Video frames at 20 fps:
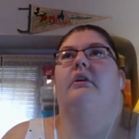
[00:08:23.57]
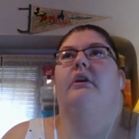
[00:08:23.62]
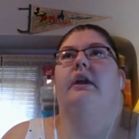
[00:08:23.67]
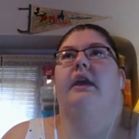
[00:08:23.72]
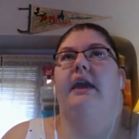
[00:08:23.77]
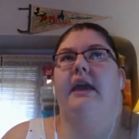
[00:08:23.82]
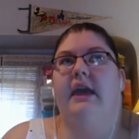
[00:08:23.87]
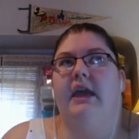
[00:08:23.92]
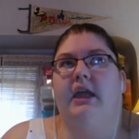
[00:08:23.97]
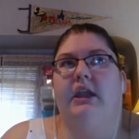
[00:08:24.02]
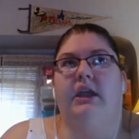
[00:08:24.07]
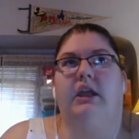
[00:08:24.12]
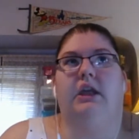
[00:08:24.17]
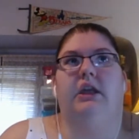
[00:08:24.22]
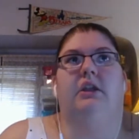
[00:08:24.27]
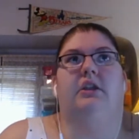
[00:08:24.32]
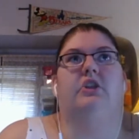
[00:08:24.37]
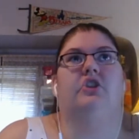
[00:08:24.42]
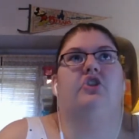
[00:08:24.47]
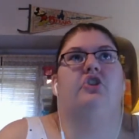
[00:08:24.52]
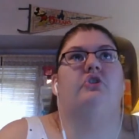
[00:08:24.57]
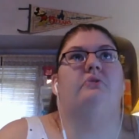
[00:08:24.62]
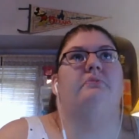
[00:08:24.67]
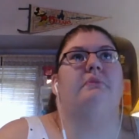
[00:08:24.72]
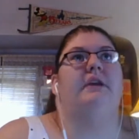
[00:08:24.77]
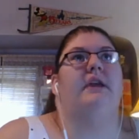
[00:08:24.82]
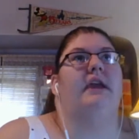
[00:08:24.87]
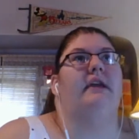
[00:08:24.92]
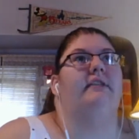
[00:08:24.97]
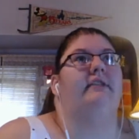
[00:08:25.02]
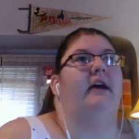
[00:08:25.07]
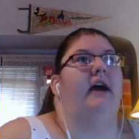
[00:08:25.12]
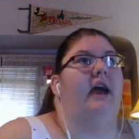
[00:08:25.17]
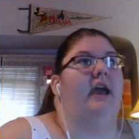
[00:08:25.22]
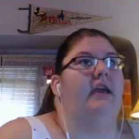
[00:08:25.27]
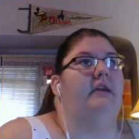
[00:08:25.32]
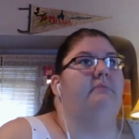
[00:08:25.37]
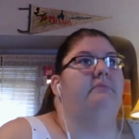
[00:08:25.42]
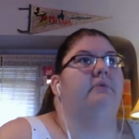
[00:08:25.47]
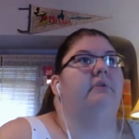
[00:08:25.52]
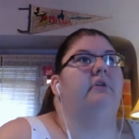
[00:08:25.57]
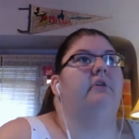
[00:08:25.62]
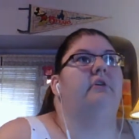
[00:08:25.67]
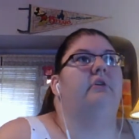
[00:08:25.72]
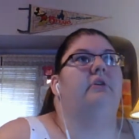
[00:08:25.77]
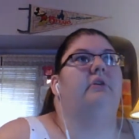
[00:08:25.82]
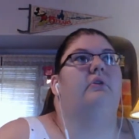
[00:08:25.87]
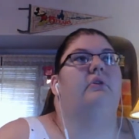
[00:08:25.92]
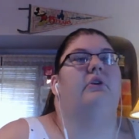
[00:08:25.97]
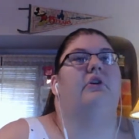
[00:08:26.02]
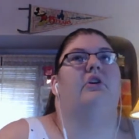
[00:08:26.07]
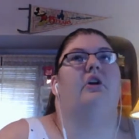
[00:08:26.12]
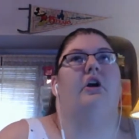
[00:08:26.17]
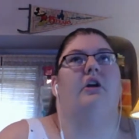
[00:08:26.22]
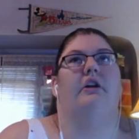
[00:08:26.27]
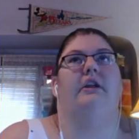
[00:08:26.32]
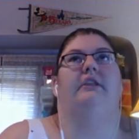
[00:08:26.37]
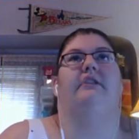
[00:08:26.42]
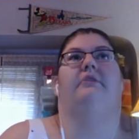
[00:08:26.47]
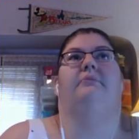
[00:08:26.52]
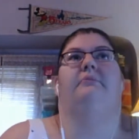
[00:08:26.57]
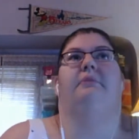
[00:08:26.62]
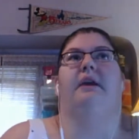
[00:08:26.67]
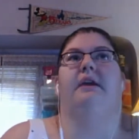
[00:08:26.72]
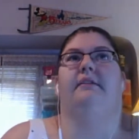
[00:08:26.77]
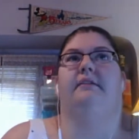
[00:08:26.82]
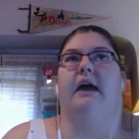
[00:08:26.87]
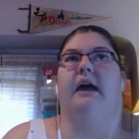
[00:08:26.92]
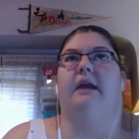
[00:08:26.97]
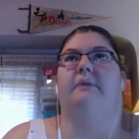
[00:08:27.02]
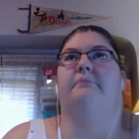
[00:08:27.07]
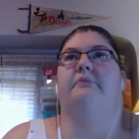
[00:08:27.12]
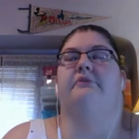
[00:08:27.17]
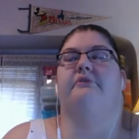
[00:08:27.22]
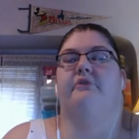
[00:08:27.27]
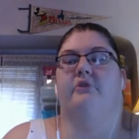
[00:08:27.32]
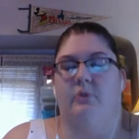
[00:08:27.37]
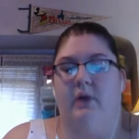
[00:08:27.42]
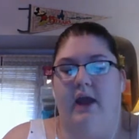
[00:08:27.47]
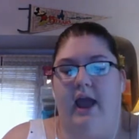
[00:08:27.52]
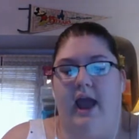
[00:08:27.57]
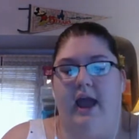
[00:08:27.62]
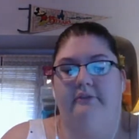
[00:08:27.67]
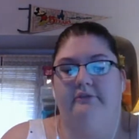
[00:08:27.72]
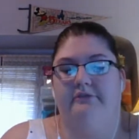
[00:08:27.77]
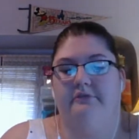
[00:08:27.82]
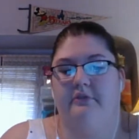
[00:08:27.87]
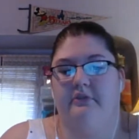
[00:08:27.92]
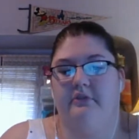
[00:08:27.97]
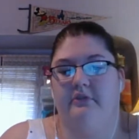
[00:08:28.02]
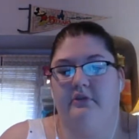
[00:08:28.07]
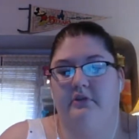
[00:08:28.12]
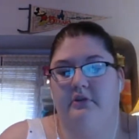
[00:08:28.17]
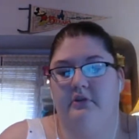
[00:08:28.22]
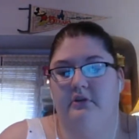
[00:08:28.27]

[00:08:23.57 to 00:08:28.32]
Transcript: canning to be a type, or gardening to be a type of craft?